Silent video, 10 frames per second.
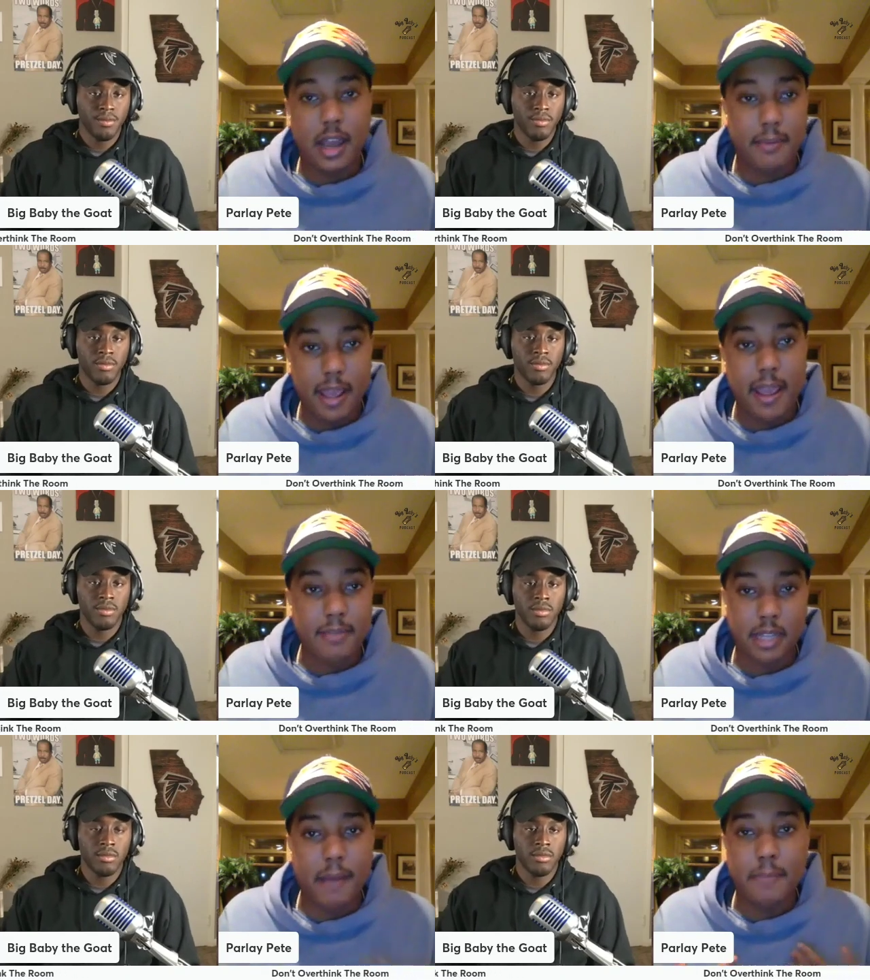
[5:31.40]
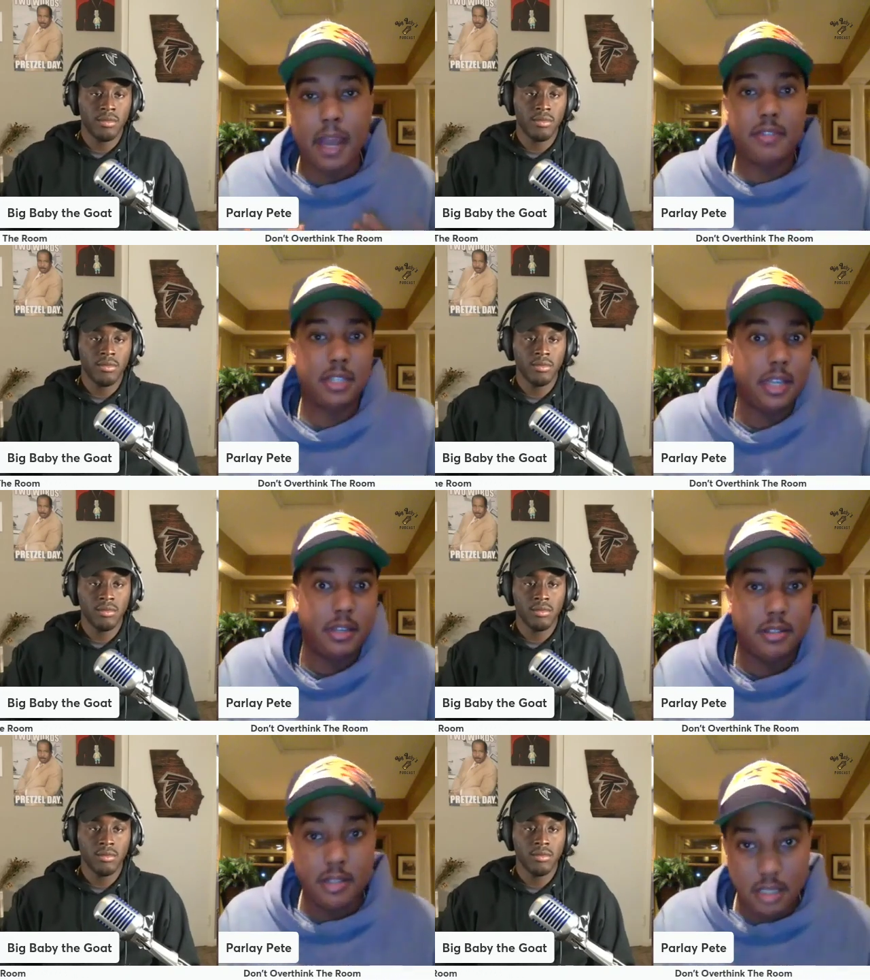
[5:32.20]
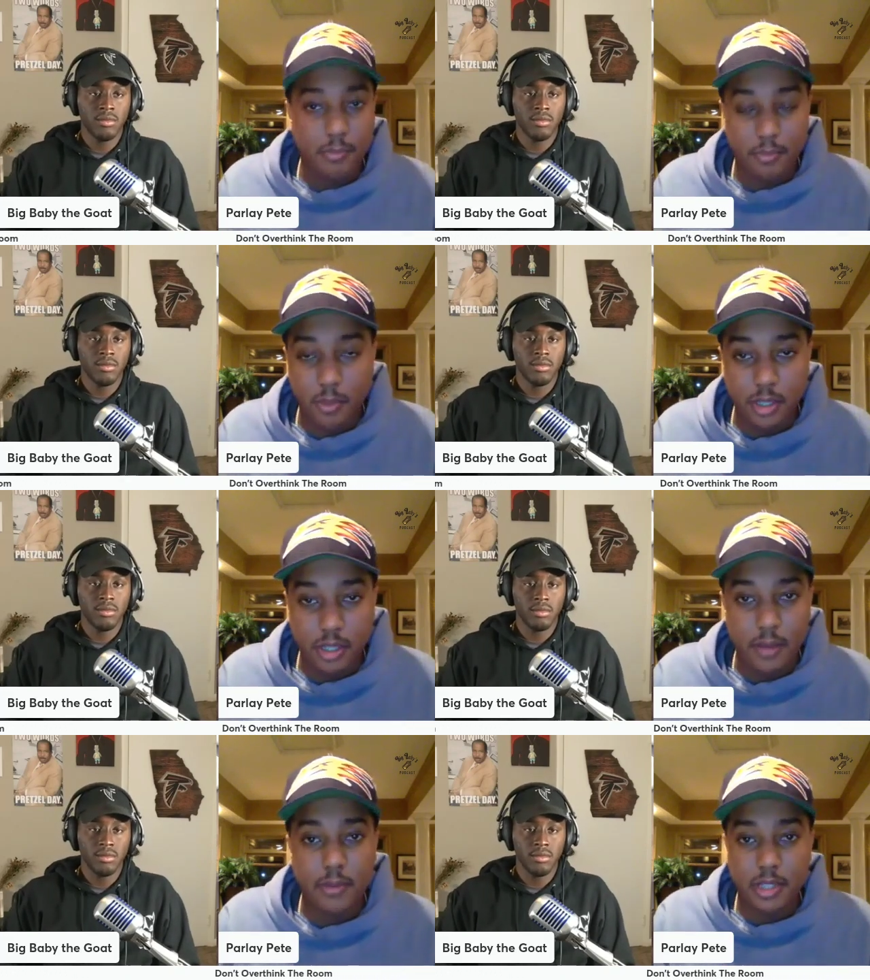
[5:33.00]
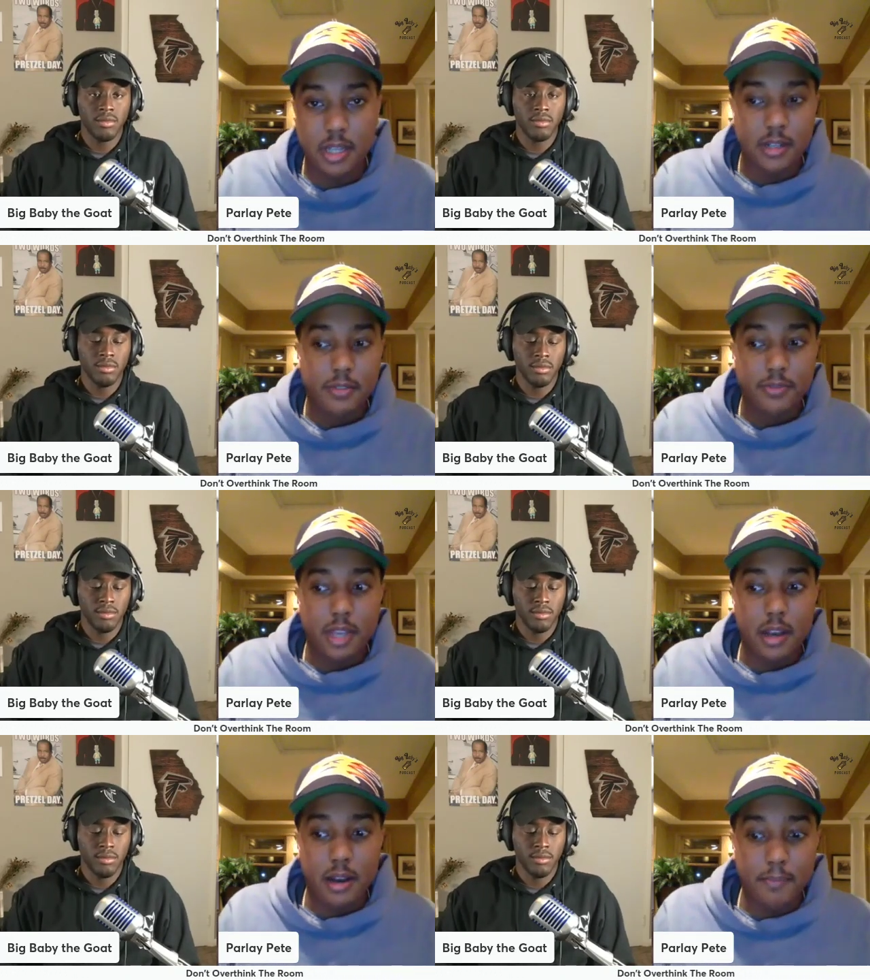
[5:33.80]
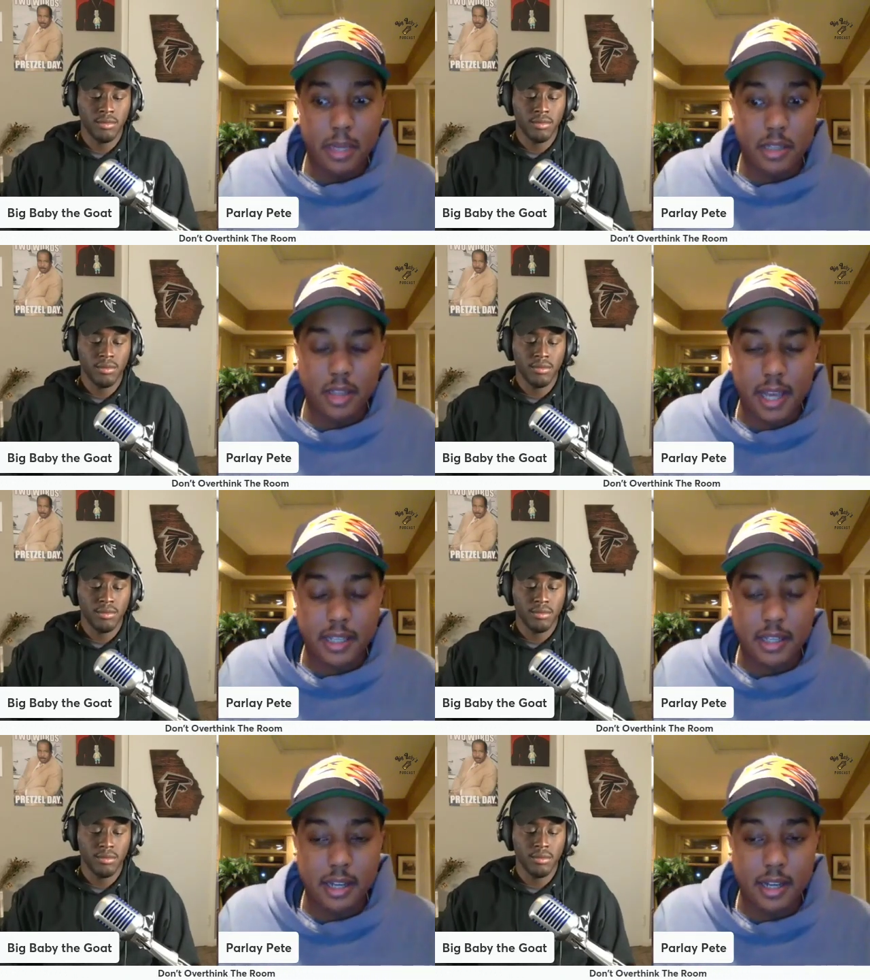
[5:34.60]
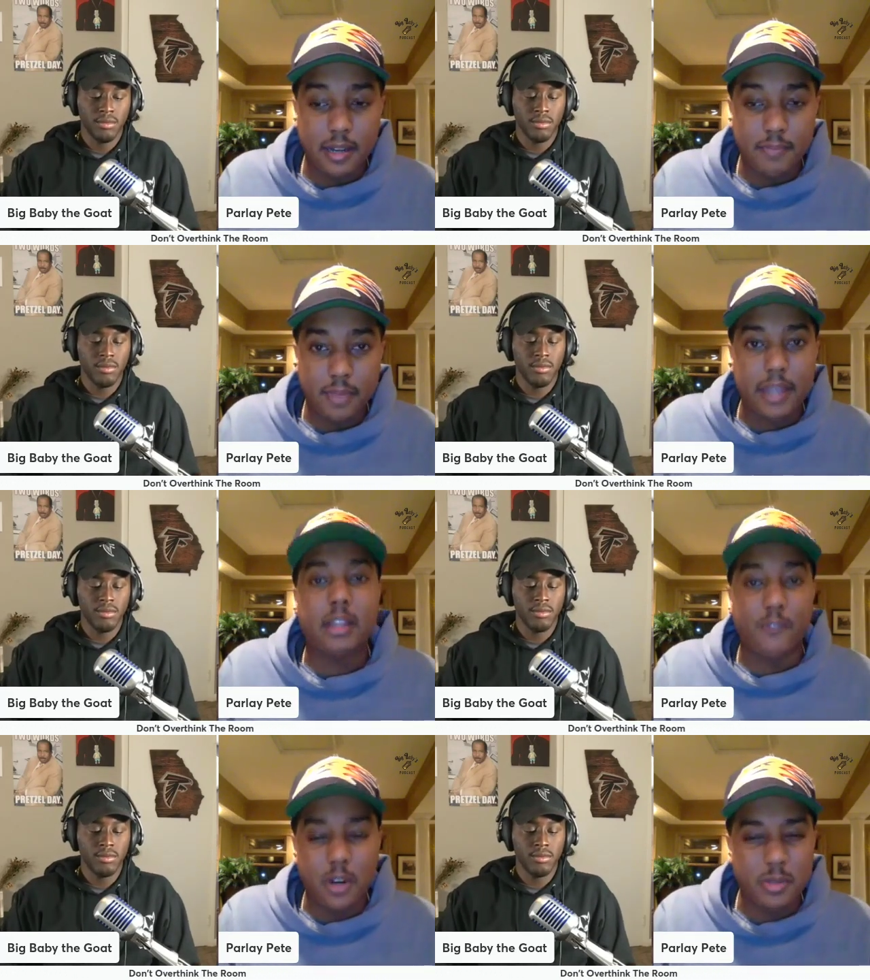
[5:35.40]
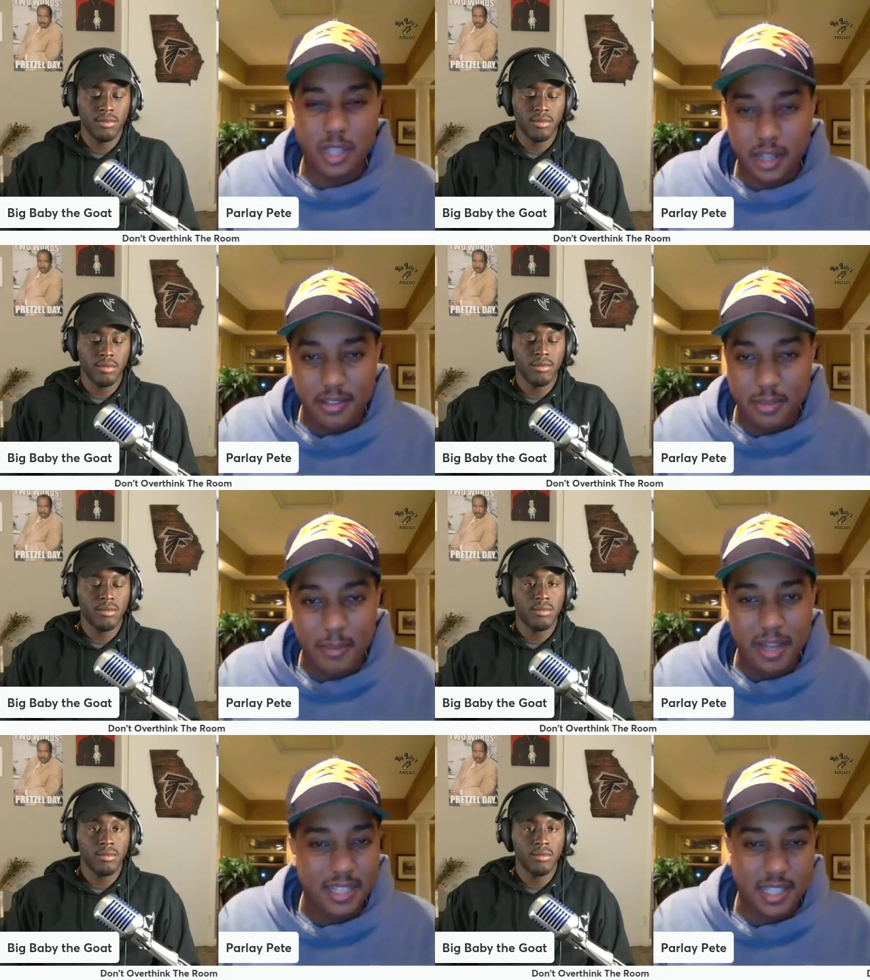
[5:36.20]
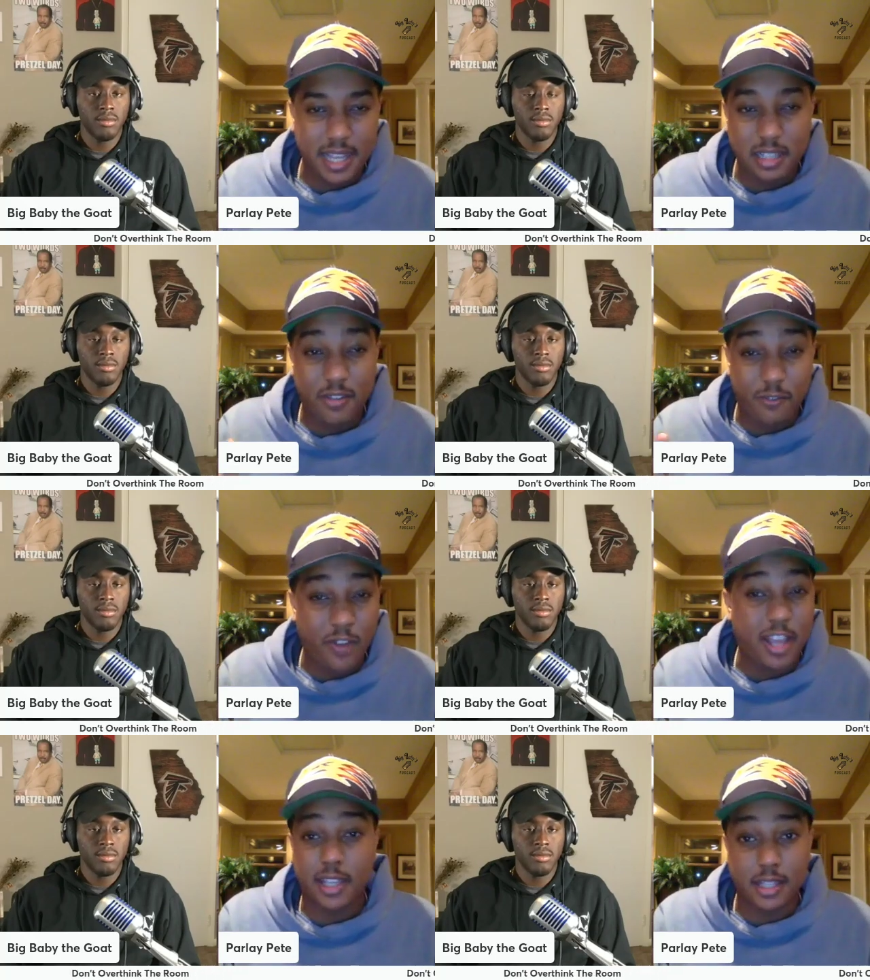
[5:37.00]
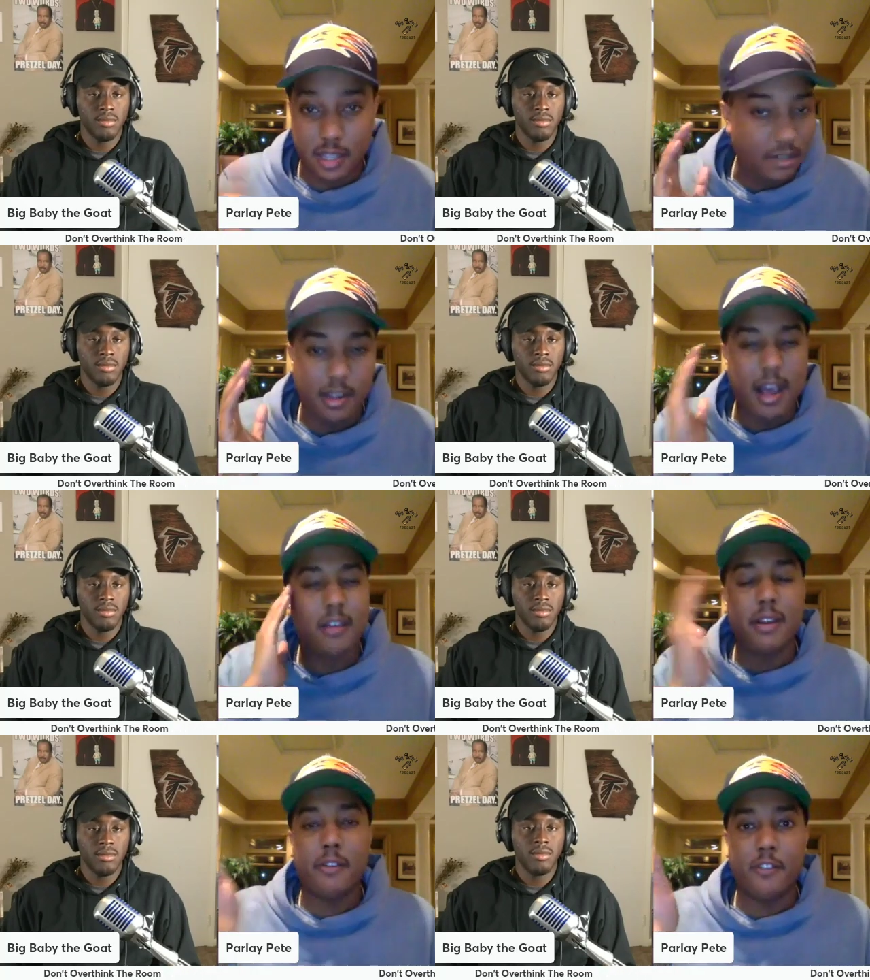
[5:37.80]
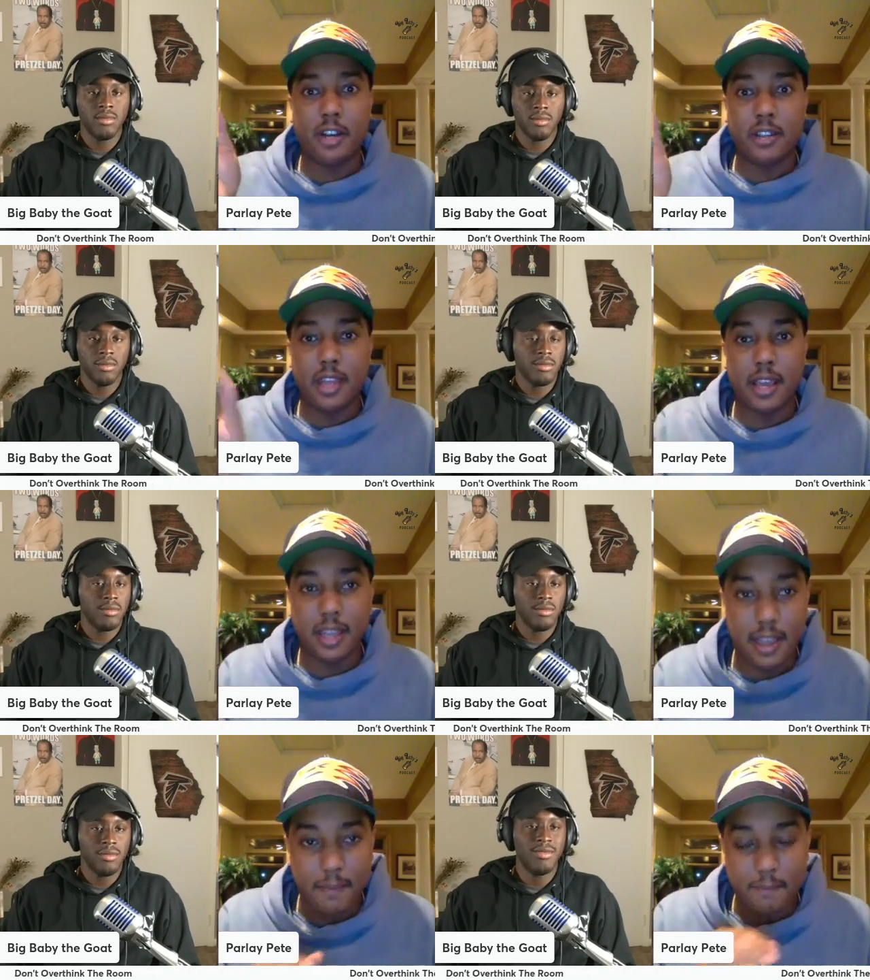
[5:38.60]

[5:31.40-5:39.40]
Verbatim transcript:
Speaker 1: type games. Like I mean, I've seen some really good ones, um, but like uh, like the first one that comes to my mind is Saints Vikings. Like I'll never forget that game.